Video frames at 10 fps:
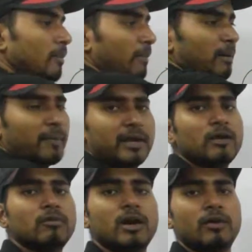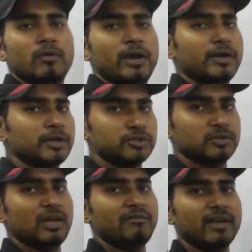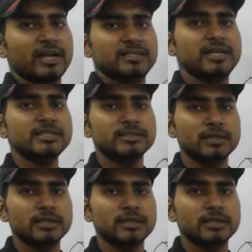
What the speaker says: perpendicular to it, so that we can just